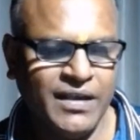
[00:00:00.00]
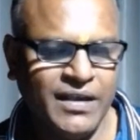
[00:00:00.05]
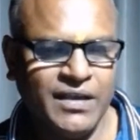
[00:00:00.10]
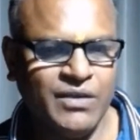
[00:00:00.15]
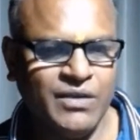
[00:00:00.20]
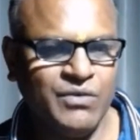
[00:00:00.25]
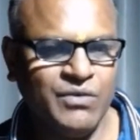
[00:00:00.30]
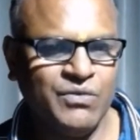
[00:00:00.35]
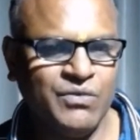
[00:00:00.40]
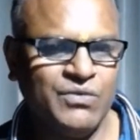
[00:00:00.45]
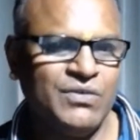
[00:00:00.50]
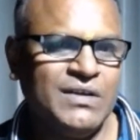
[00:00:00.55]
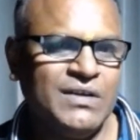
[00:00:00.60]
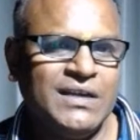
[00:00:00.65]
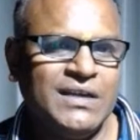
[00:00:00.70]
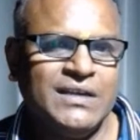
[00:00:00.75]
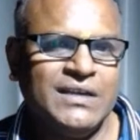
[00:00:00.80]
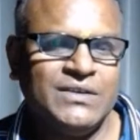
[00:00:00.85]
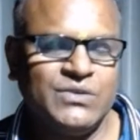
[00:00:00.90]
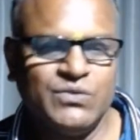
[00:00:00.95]
you know,
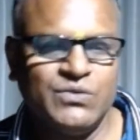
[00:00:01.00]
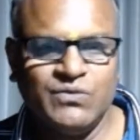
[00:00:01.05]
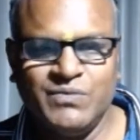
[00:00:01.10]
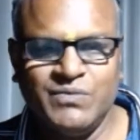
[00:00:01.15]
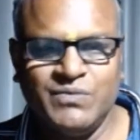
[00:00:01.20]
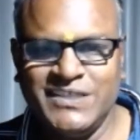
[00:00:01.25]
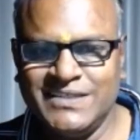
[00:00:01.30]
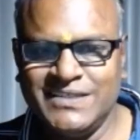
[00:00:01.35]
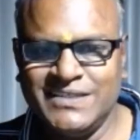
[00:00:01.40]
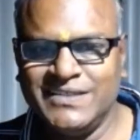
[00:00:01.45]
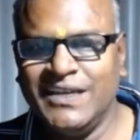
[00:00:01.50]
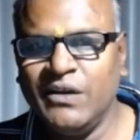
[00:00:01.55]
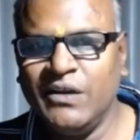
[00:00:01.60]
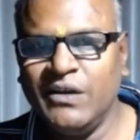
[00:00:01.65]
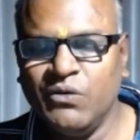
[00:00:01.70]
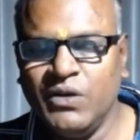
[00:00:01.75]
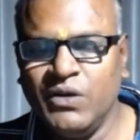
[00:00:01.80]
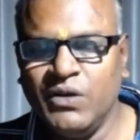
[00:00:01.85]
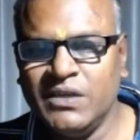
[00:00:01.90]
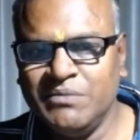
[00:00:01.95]
so with
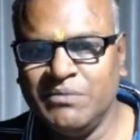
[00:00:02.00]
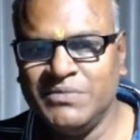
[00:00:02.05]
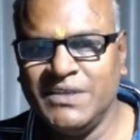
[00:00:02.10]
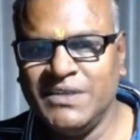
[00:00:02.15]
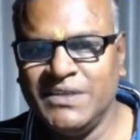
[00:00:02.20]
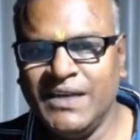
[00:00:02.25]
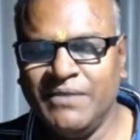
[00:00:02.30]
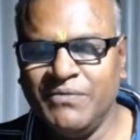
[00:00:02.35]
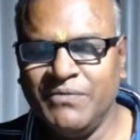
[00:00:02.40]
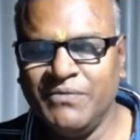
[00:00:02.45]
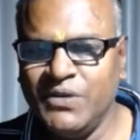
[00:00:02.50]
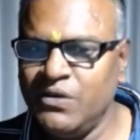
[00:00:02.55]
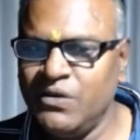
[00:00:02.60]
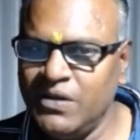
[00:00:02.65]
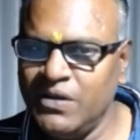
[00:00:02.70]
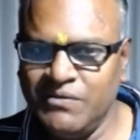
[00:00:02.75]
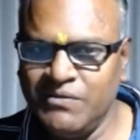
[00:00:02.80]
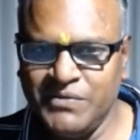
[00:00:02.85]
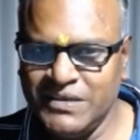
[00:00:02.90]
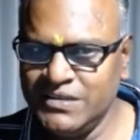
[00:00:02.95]
singular subject we
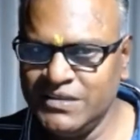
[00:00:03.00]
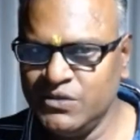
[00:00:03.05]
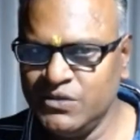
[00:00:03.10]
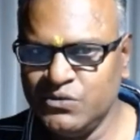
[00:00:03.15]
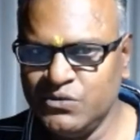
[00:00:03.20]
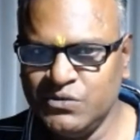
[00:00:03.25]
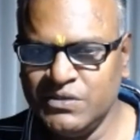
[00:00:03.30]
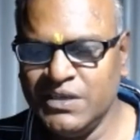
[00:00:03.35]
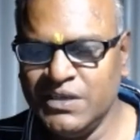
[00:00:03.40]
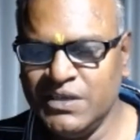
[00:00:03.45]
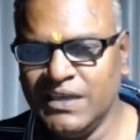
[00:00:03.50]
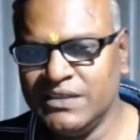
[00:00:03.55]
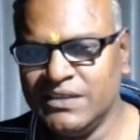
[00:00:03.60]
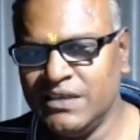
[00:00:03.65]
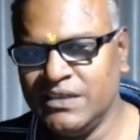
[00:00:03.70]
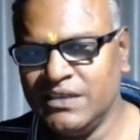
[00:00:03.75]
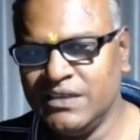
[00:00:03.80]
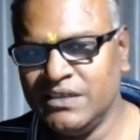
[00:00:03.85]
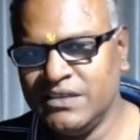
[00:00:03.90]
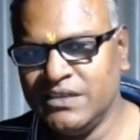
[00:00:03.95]
always use
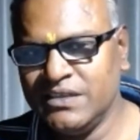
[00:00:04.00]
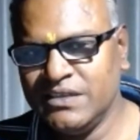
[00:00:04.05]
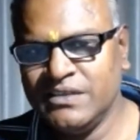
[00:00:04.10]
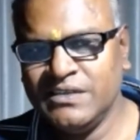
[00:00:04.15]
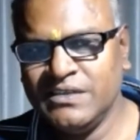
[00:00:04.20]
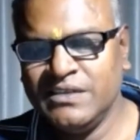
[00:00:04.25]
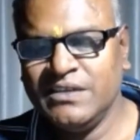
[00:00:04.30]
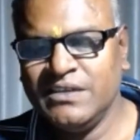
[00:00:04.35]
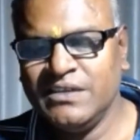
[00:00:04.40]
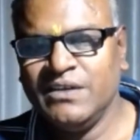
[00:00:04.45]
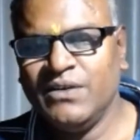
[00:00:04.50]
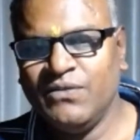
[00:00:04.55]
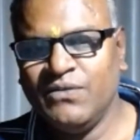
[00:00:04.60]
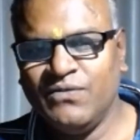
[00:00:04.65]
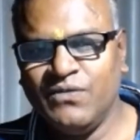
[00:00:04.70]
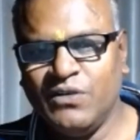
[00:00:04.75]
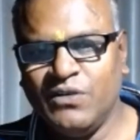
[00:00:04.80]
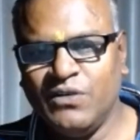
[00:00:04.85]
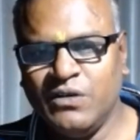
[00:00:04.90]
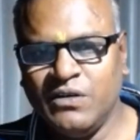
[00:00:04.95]
doesn't.
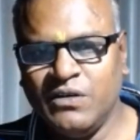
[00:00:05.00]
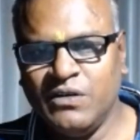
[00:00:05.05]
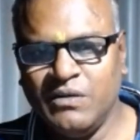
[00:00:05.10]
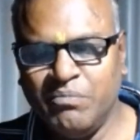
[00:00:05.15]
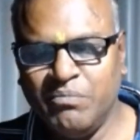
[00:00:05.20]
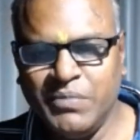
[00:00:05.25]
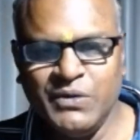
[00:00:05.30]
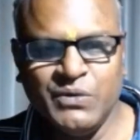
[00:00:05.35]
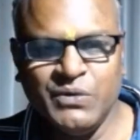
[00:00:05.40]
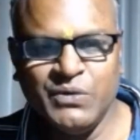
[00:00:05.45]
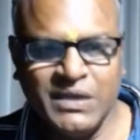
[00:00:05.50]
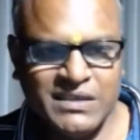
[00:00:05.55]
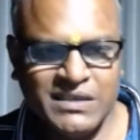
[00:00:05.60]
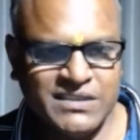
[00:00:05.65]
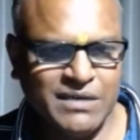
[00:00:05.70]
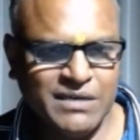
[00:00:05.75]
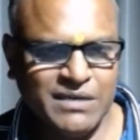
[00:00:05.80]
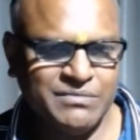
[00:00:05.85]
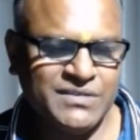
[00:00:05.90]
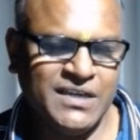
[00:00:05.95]
For plural
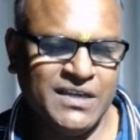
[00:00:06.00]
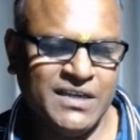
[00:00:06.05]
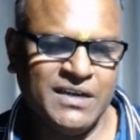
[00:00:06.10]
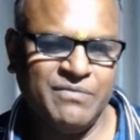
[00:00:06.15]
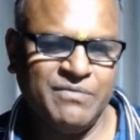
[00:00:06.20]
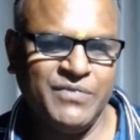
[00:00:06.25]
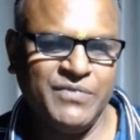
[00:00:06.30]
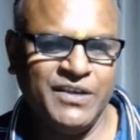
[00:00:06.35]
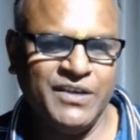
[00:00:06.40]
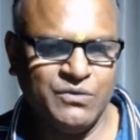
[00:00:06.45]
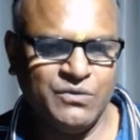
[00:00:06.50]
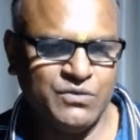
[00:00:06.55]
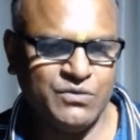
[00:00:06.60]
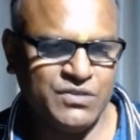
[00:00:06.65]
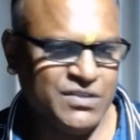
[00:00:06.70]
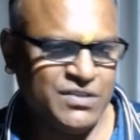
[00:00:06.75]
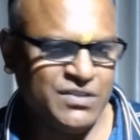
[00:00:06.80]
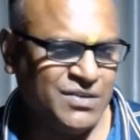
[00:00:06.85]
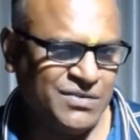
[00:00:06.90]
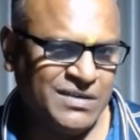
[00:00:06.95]
subject we
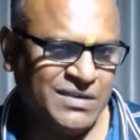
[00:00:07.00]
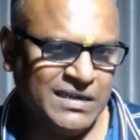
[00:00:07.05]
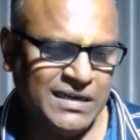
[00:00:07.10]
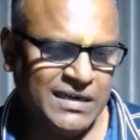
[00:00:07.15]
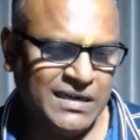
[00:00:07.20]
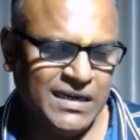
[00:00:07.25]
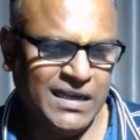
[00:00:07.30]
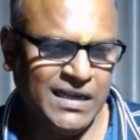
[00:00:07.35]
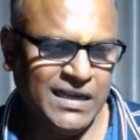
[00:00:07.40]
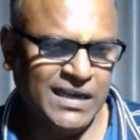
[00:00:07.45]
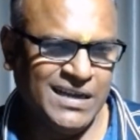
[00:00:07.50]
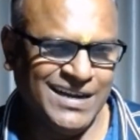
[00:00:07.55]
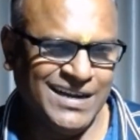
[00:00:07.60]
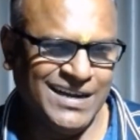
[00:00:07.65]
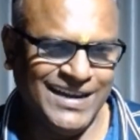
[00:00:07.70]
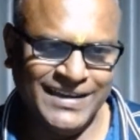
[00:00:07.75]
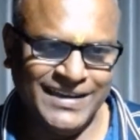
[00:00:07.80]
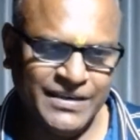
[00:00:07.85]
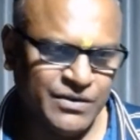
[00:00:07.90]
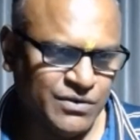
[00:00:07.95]
use don't. Like
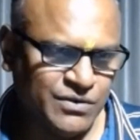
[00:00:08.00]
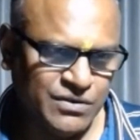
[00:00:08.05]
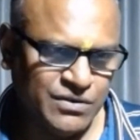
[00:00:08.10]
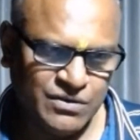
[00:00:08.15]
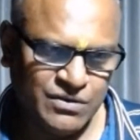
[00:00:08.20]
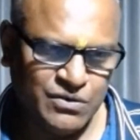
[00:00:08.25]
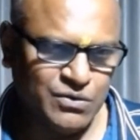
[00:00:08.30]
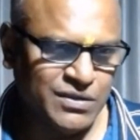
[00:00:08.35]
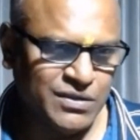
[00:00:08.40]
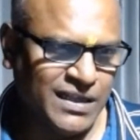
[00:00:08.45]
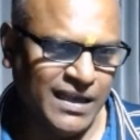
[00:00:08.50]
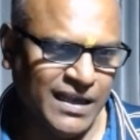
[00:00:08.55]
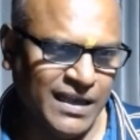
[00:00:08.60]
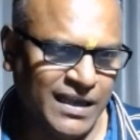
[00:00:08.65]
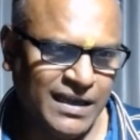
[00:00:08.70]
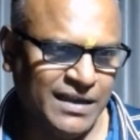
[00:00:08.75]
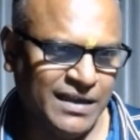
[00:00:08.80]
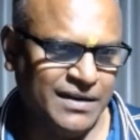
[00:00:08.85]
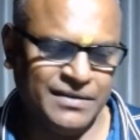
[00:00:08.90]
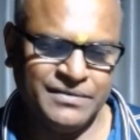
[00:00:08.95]
I don't go there.